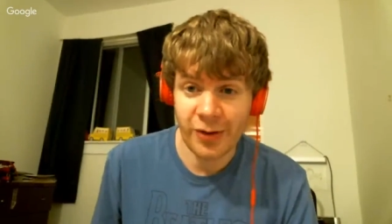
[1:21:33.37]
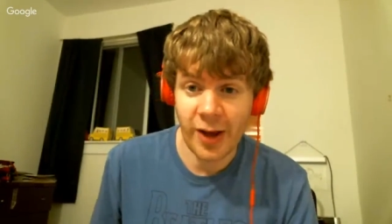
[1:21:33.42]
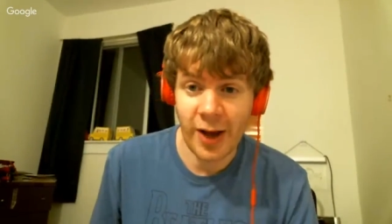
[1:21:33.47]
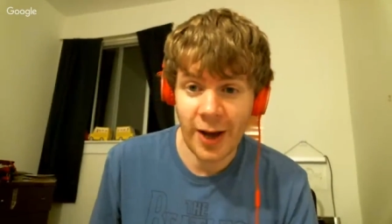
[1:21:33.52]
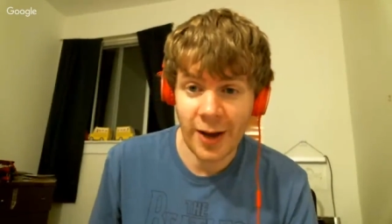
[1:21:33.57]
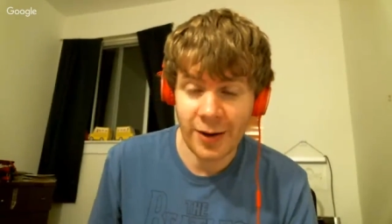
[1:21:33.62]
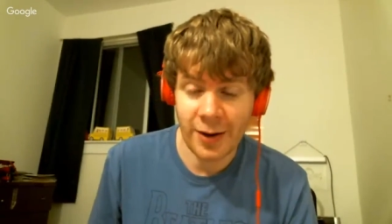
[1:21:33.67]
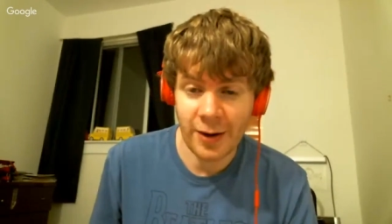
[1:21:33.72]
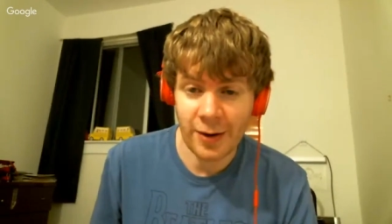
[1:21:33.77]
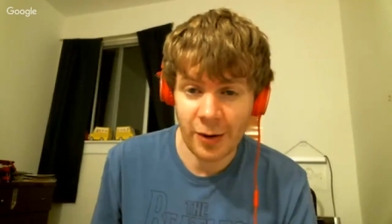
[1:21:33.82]

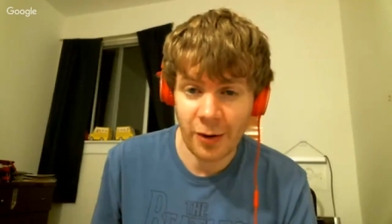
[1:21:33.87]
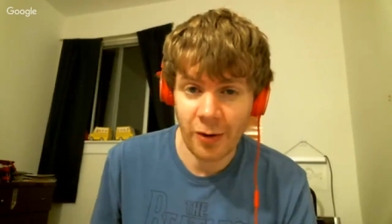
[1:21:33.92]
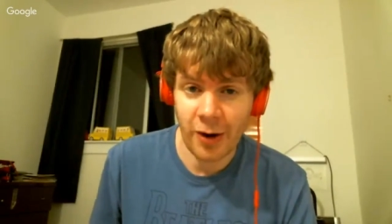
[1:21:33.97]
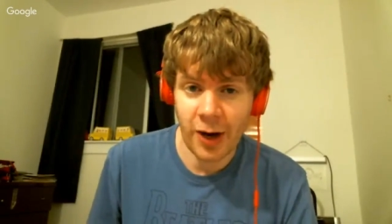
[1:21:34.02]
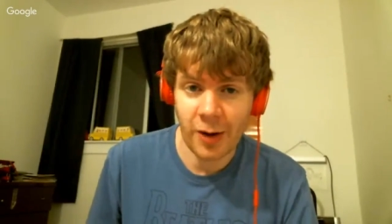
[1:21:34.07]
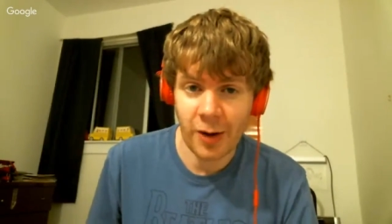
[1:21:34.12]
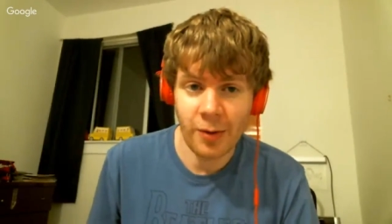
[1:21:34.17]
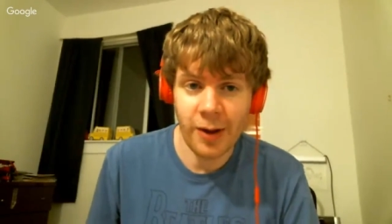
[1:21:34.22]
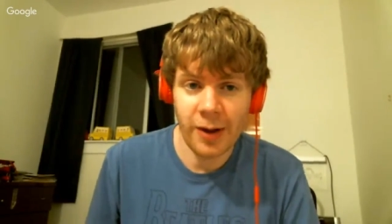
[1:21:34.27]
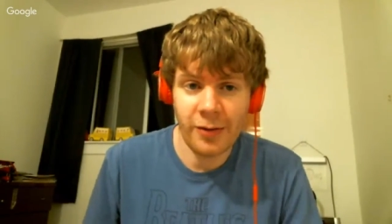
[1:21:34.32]
pushed
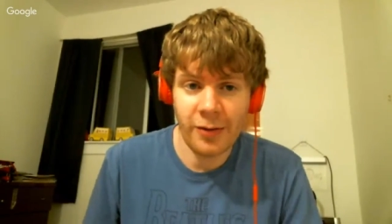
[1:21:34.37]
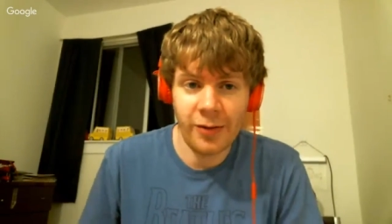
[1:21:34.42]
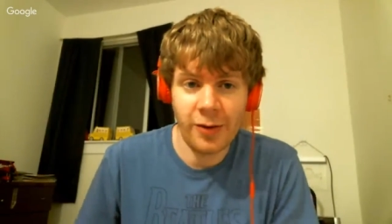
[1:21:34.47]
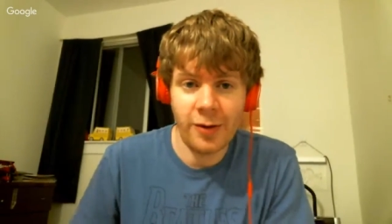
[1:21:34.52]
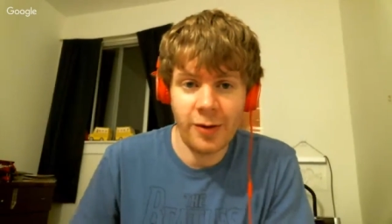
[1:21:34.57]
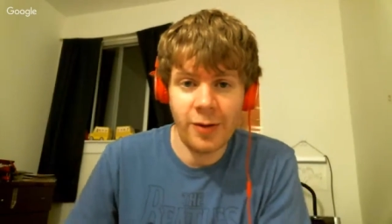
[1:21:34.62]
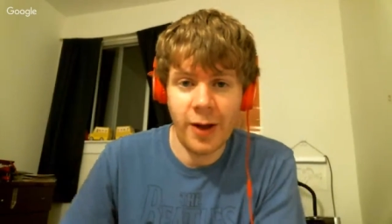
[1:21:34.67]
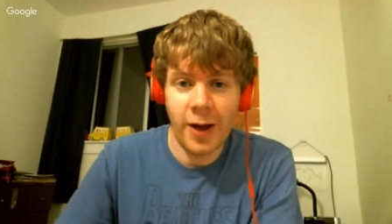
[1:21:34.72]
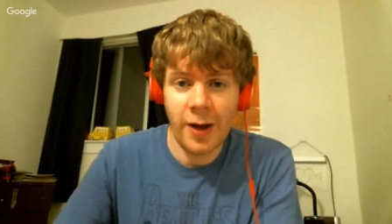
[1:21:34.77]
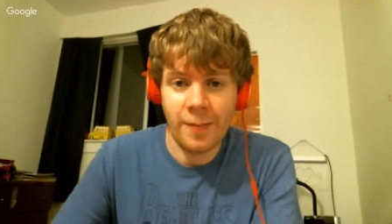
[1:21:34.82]
that, and Craig
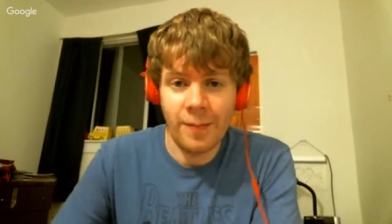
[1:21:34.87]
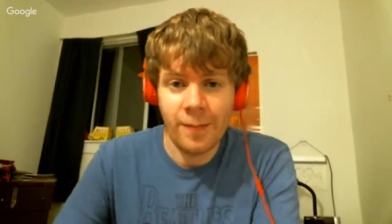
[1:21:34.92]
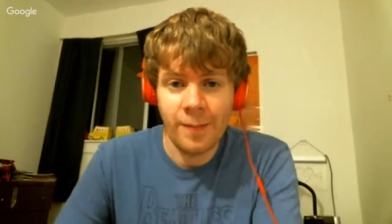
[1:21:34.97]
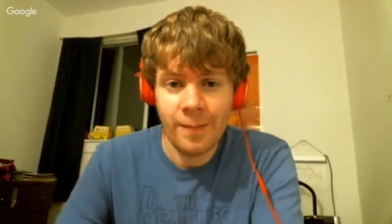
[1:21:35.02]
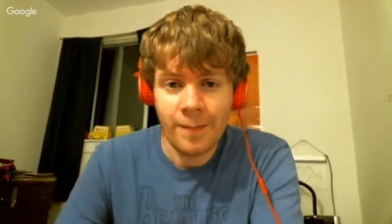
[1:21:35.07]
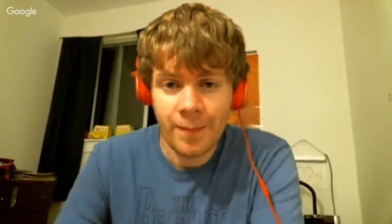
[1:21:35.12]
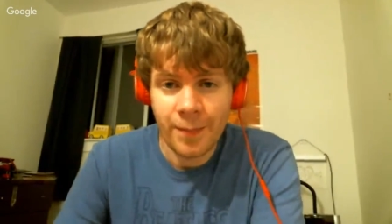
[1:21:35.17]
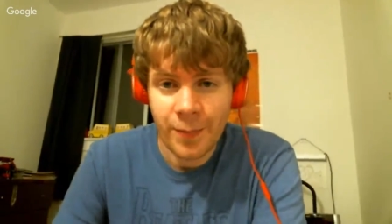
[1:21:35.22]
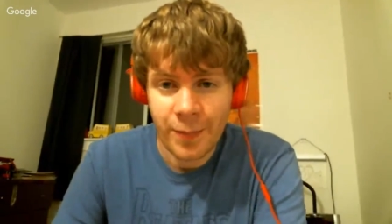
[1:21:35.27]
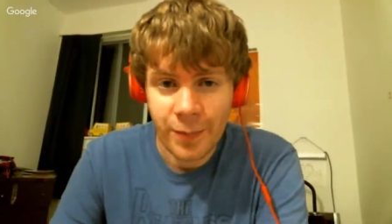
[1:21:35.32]
plays it in
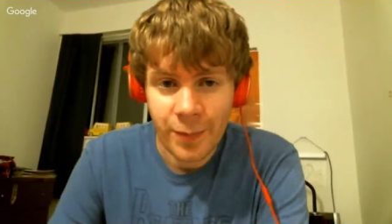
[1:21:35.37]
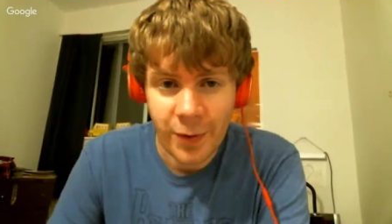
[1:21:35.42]
that.